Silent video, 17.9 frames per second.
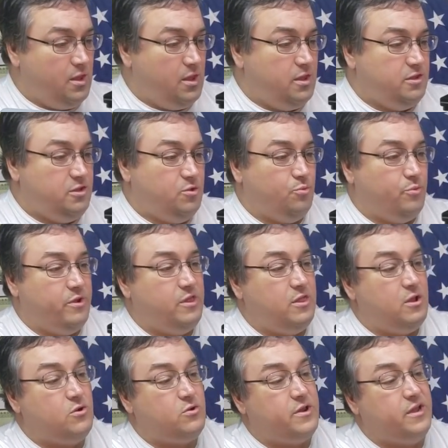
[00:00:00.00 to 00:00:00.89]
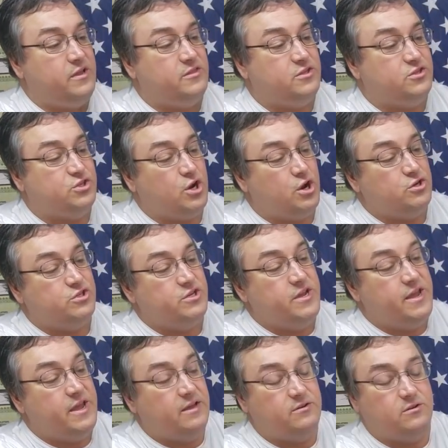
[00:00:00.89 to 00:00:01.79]
You relocate the
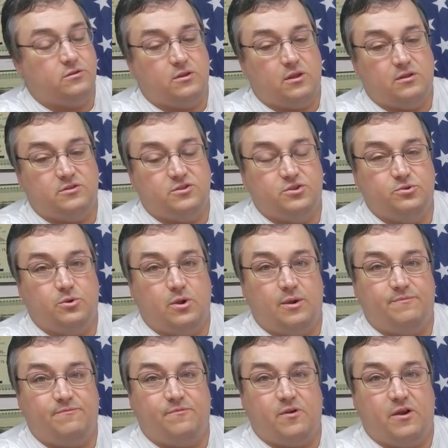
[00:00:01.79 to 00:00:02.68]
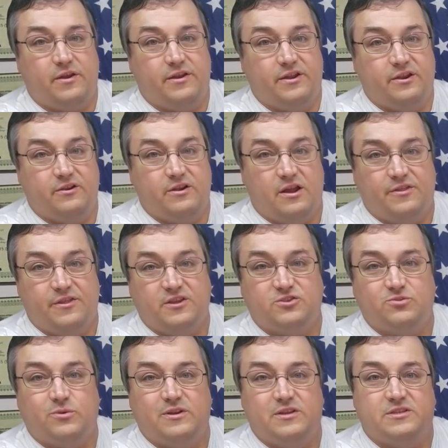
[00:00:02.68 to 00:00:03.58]
charging handle to up front here. Now,
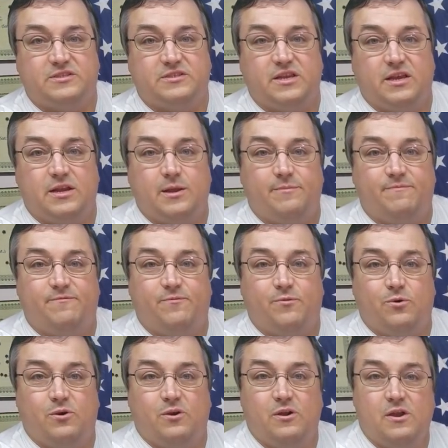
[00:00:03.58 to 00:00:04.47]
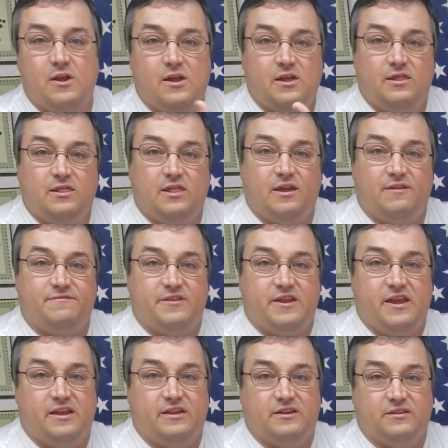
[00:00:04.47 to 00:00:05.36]
this one is set up for
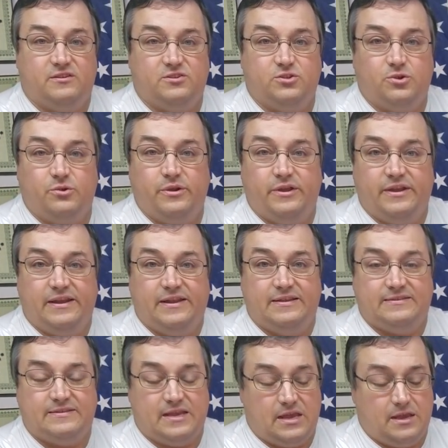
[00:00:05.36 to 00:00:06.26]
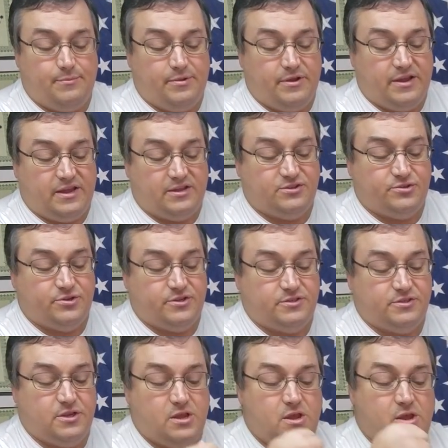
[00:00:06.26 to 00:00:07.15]
left-handed, so it is ambidextrous.